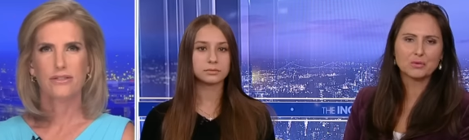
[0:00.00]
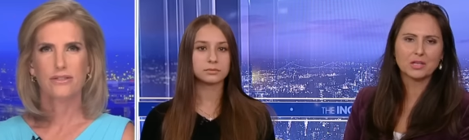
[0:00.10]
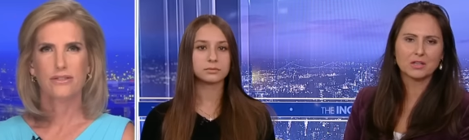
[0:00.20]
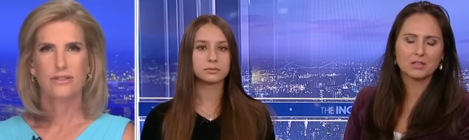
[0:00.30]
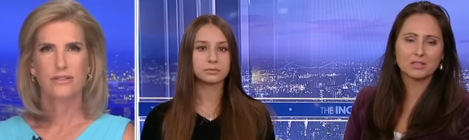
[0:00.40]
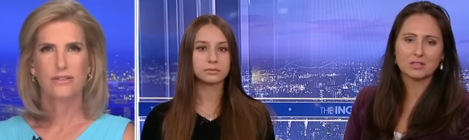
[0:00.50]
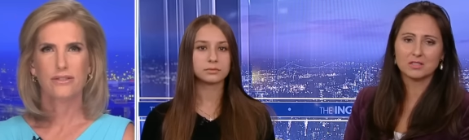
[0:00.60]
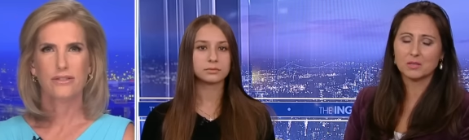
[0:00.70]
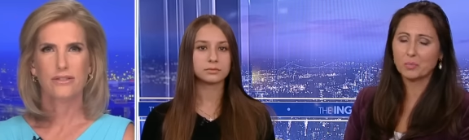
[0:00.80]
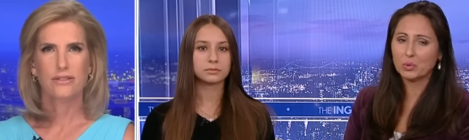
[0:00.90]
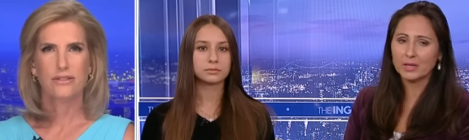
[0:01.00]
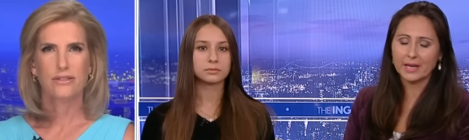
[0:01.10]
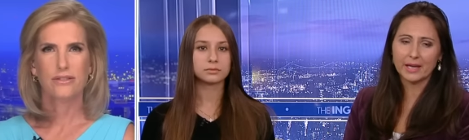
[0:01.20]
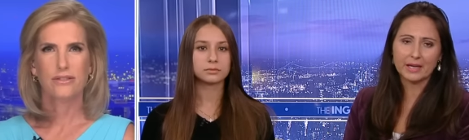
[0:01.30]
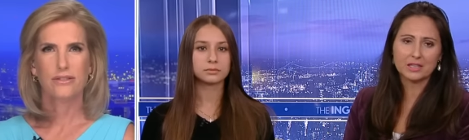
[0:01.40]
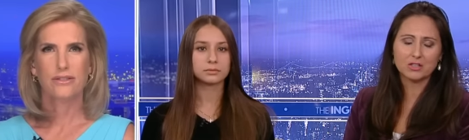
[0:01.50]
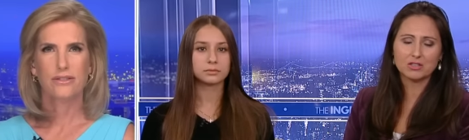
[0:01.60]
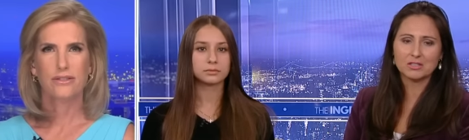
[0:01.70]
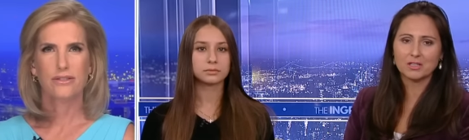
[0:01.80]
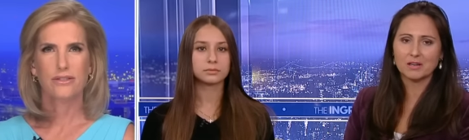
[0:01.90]
Speaker 1: here. There's the bullying,
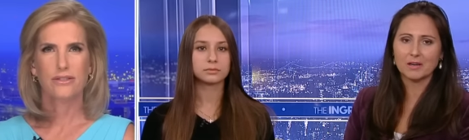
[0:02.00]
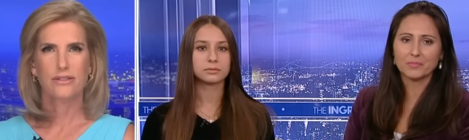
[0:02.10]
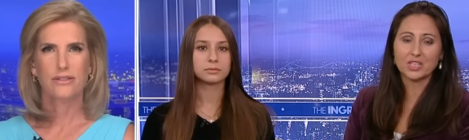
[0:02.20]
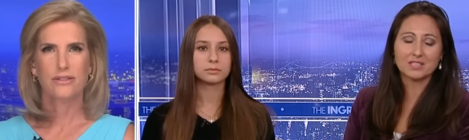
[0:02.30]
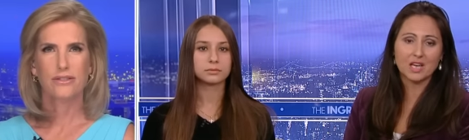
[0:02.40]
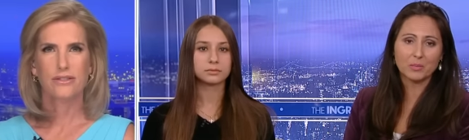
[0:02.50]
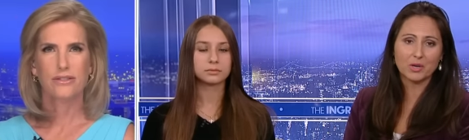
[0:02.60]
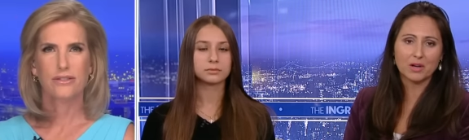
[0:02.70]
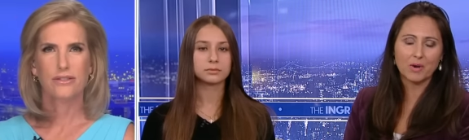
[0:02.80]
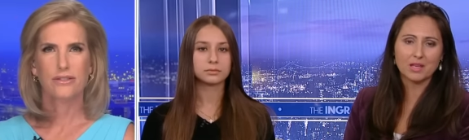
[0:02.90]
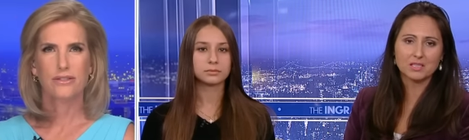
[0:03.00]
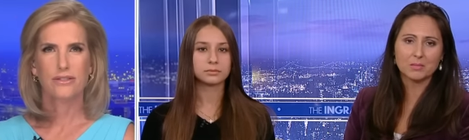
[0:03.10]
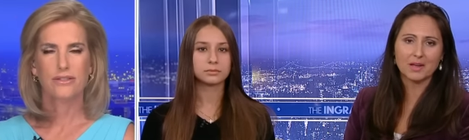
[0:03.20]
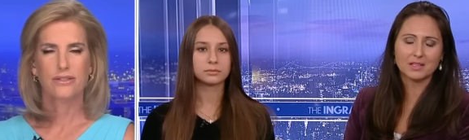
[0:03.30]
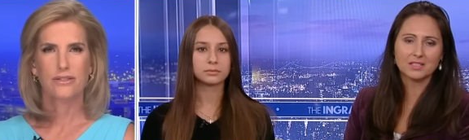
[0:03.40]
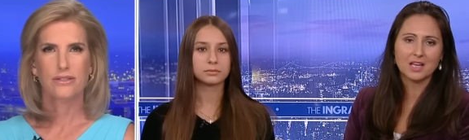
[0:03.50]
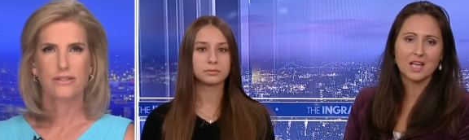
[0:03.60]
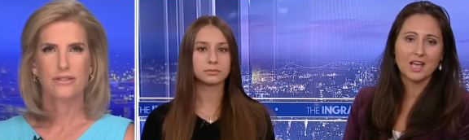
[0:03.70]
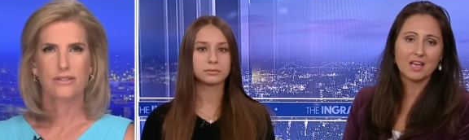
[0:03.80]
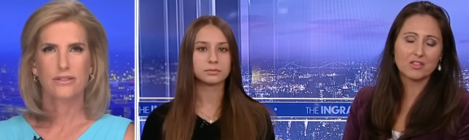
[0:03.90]
there's um, cyber harassment,
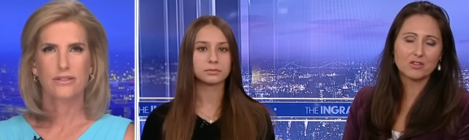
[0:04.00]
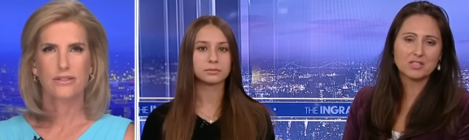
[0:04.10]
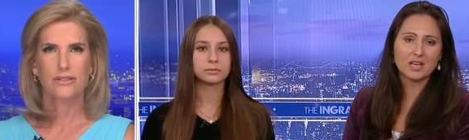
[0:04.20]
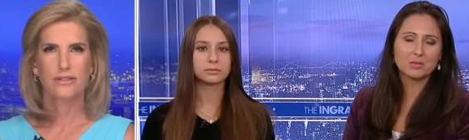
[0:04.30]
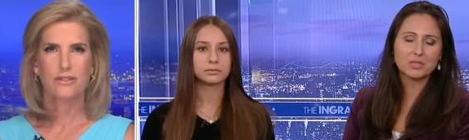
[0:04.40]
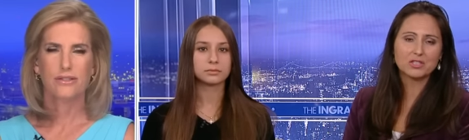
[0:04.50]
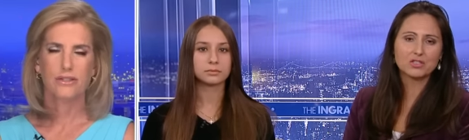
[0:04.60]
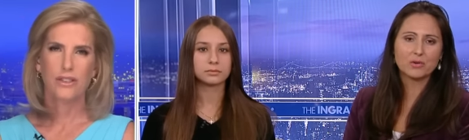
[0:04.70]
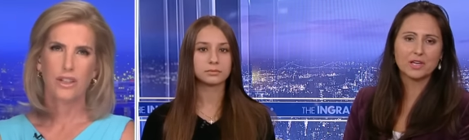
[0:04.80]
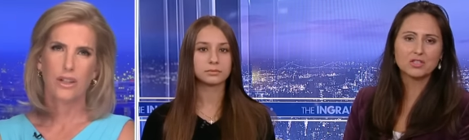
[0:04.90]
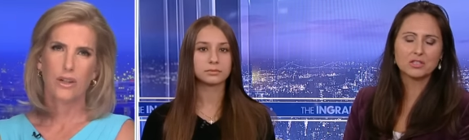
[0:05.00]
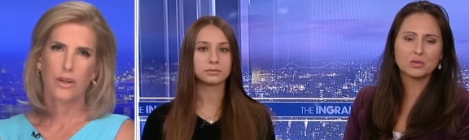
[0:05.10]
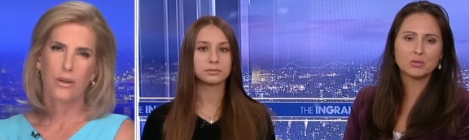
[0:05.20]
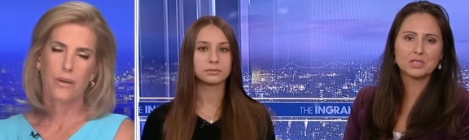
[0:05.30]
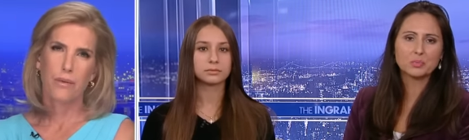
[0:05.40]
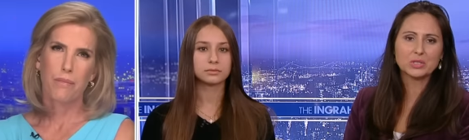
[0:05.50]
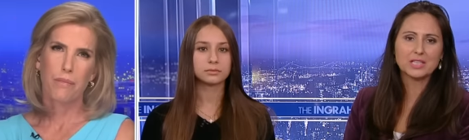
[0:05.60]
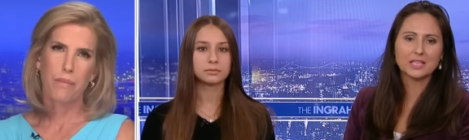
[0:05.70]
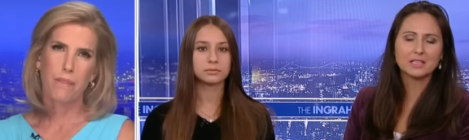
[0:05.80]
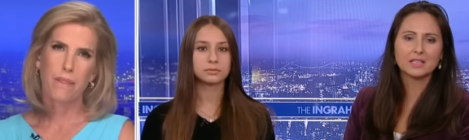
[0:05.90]
and there's the administration who is
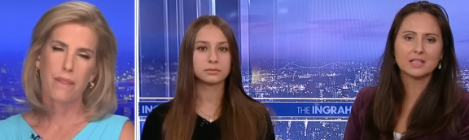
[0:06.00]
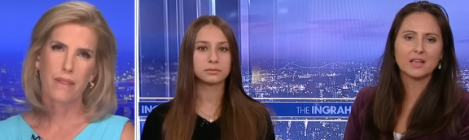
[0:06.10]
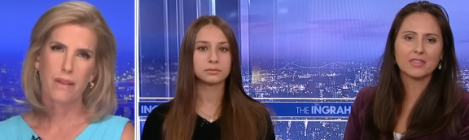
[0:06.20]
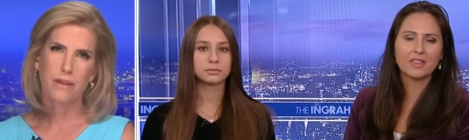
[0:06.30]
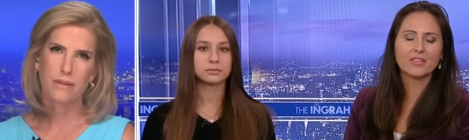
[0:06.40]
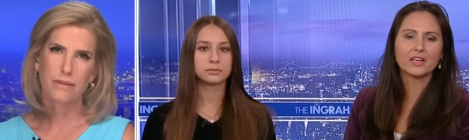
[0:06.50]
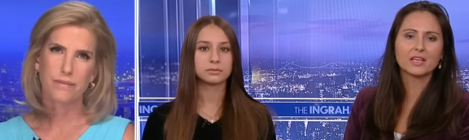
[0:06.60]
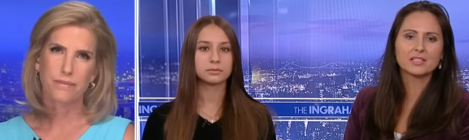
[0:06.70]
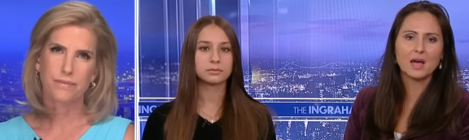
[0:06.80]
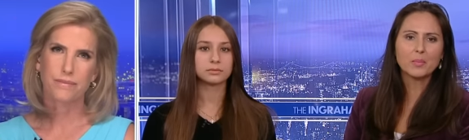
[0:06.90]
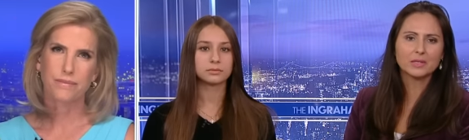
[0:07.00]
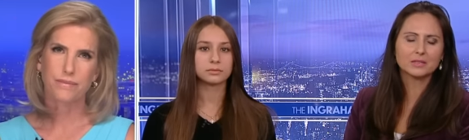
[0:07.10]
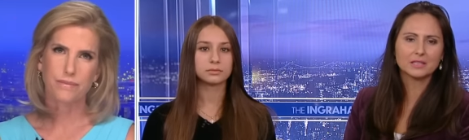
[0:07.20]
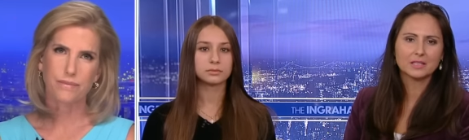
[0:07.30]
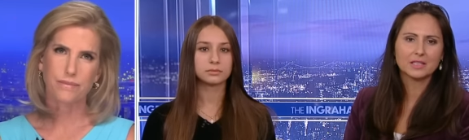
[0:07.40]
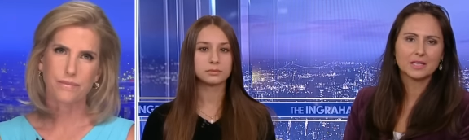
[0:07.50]
pretending that nothing has happened.